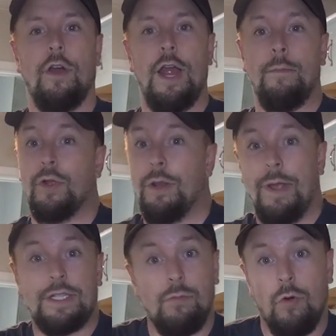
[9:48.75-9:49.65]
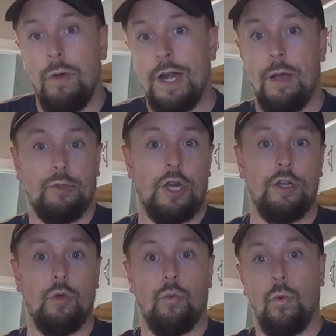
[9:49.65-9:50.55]
I'm looking to make some more money, I'm trying
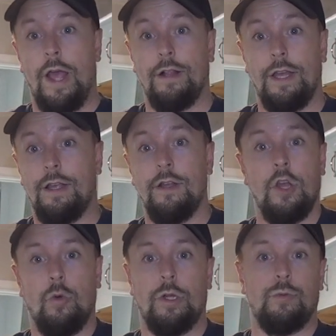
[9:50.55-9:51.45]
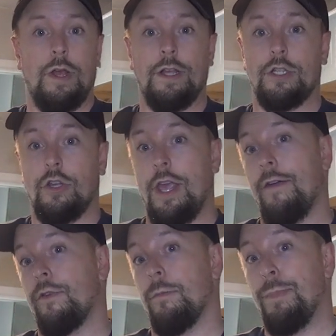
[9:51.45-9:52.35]
to do whaling, which whaling is looking
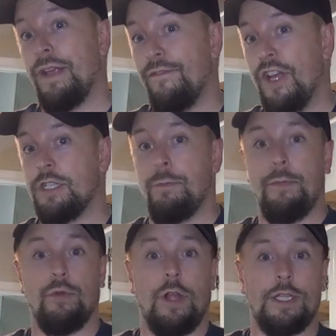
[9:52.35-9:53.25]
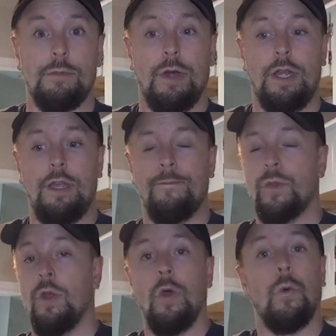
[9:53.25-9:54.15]
after big fish, people with lots of money,
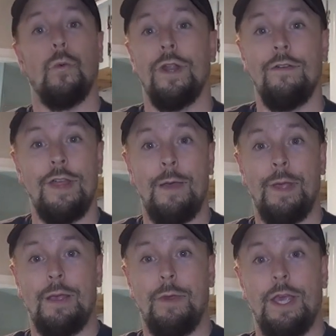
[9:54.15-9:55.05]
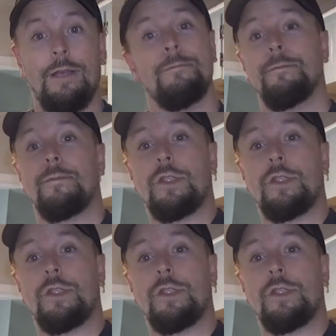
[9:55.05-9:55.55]
whatever that may be.